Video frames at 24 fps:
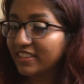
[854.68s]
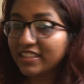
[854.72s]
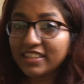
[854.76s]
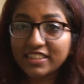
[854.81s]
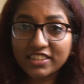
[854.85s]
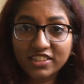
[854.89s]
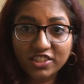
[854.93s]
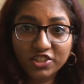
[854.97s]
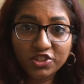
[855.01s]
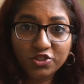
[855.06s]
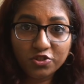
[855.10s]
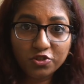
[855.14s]

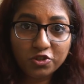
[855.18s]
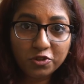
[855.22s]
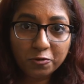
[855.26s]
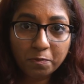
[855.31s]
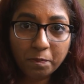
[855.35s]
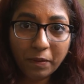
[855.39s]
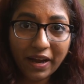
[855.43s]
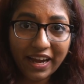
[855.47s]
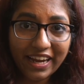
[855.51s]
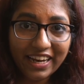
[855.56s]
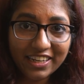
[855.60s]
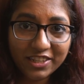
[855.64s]
There's a huge
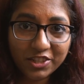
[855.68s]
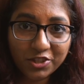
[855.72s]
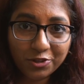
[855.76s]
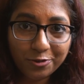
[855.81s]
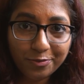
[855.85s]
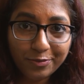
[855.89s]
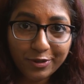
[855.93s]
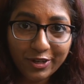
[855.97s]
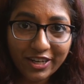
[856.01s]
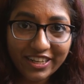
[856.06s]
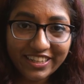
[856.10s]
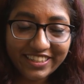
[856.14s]
pile
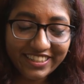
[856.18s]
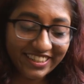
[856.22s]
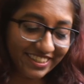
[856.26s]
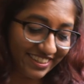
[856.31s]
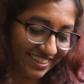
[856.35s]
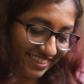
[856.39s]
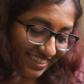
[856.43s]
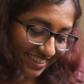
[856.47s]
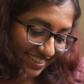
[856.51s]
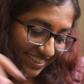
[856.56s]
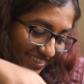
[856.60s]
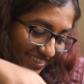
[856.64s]
accumulated here.